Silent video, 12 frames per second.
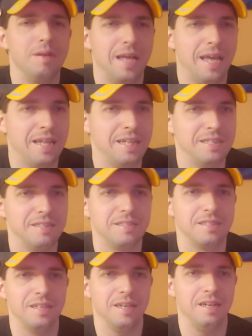And
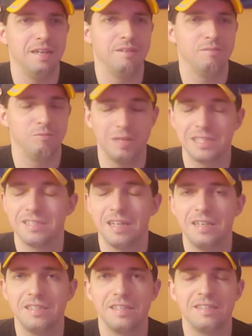what's
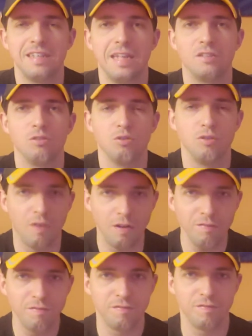nice is that Toto
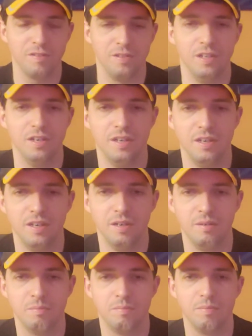Wolff,
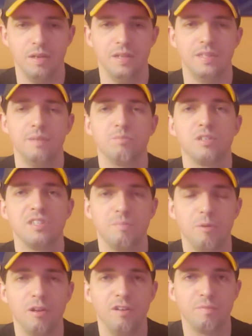the team
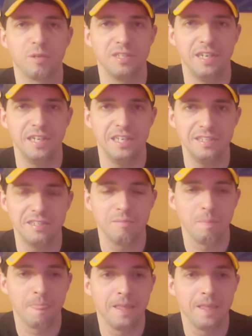principal of Mercedes,